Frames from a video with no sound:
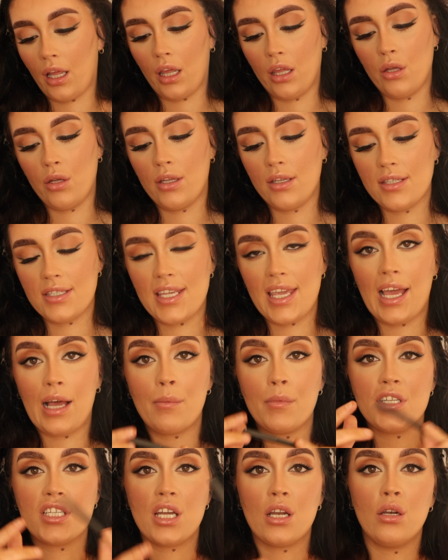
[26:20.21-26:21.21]
you can see how
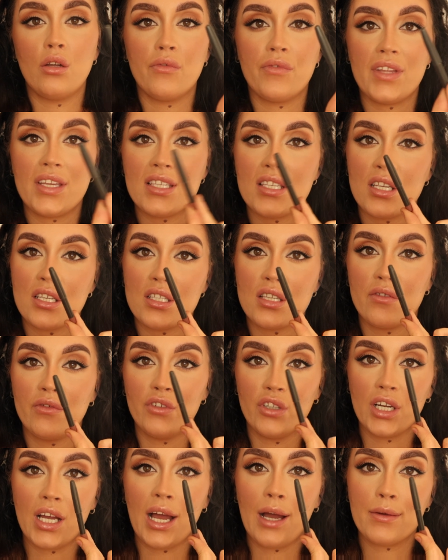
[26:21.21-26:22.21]
much I love this because
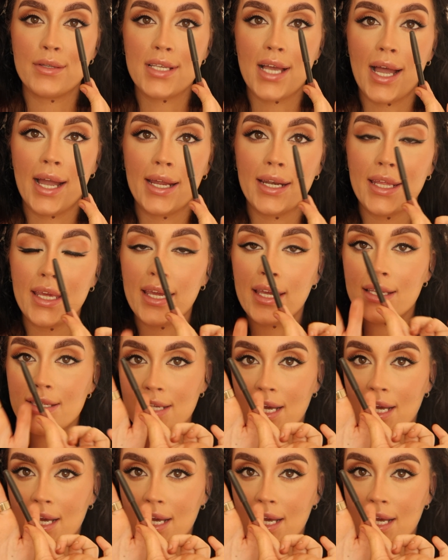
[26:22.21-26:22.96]
look how tiny it is.